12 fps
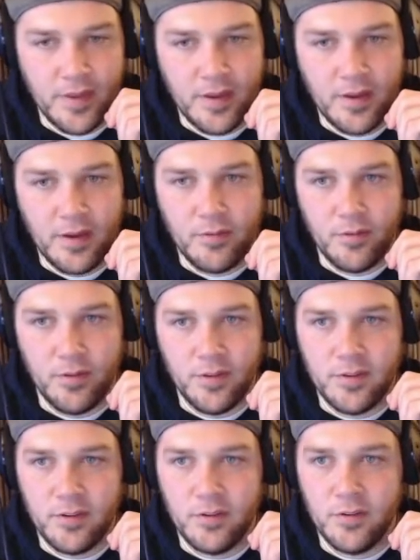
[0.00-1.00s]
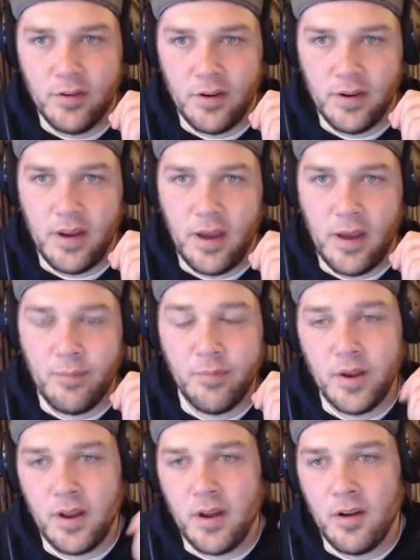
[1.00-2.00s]
I really do.
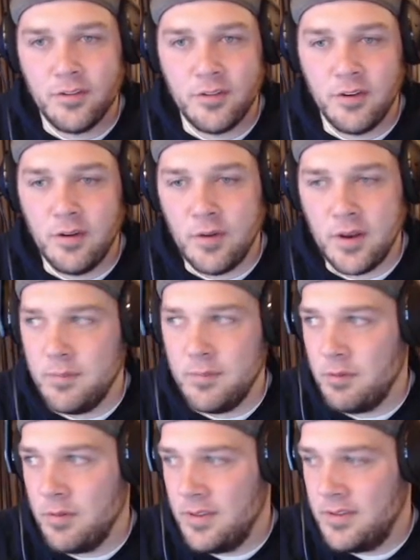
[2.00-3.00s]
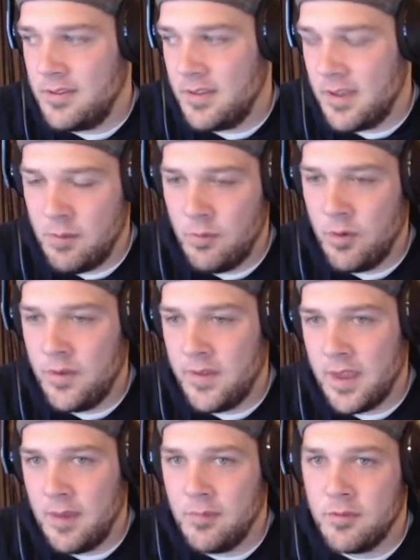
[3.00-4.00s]
But also I want him to release the game when the
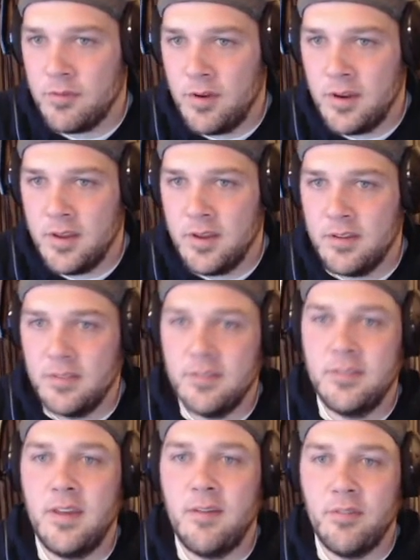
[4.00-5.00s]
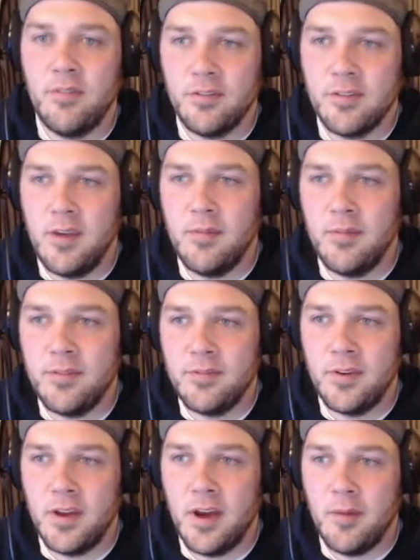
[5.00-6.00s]
game is ready, because that first game is
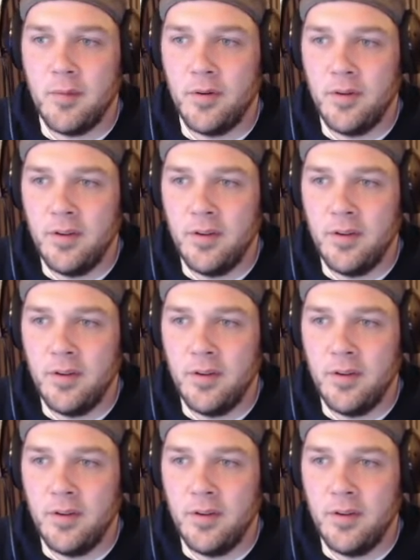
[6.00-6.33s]
phenomenal.